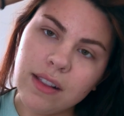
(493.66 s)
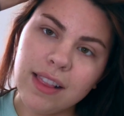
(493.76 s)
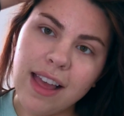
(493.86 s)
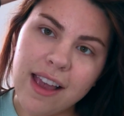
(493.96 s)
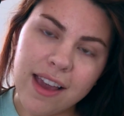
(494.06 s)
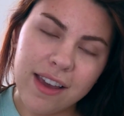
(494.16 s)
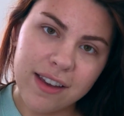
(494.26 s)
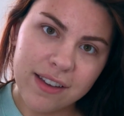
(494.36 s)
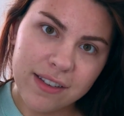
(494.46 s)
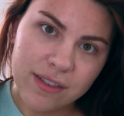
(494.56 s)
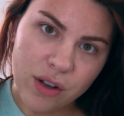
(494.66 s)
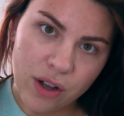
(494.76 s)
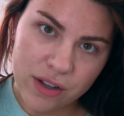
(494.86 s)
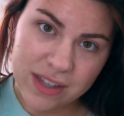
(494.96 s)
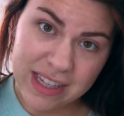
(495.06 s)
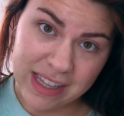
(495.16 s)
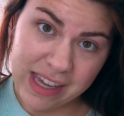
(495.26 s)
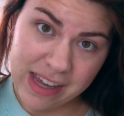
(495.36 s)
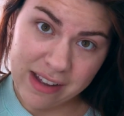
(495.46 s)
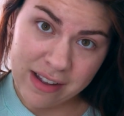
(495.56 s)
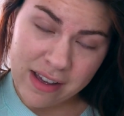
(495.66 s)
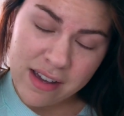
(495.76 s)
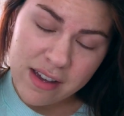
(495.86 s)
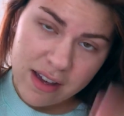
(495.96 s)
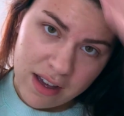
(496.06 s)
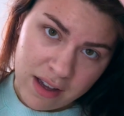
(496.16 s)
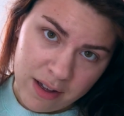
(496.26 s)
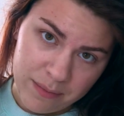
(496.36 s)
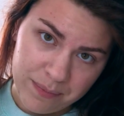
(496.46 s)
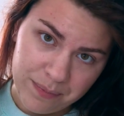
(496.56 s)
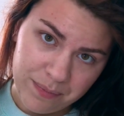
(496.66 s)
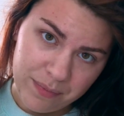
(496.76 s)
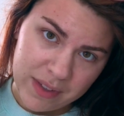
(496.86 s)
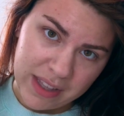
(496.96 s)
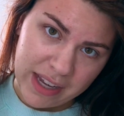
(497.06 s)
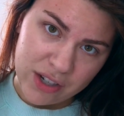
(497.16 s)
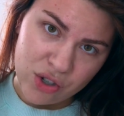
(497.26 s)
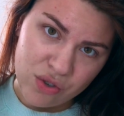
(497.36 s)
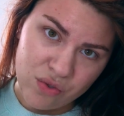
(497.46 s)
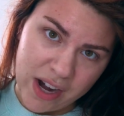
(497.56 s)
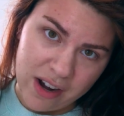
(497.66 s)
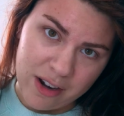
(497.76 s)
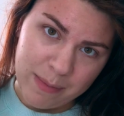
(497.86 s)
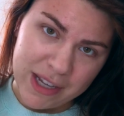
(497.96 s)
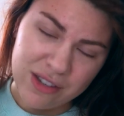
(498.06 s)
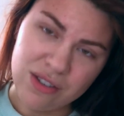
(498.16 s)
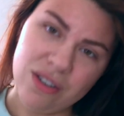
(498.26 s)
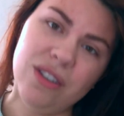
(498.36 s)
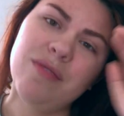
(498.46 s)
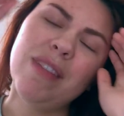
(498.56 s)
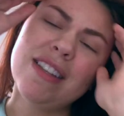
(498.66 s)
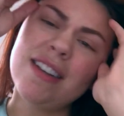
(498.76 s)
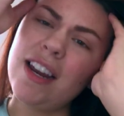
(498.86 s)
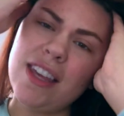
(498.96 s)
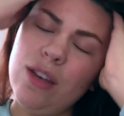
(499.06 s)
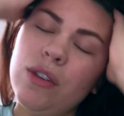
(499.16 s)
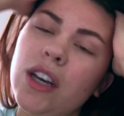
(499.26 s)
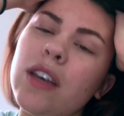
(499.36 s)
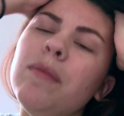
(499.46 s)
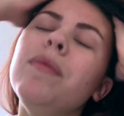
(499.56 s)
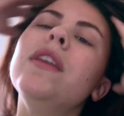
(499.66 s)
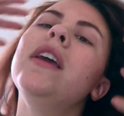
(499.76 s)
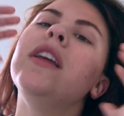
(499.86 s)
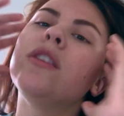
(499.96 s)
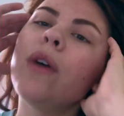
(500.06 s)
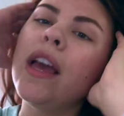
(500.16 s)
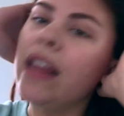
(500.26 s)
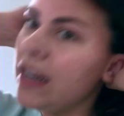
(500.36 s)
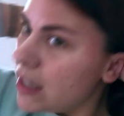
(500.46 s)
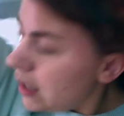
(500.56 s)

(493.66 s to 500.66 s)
lay all silly and like straight onto my skull. That's not a cute look. And so I like to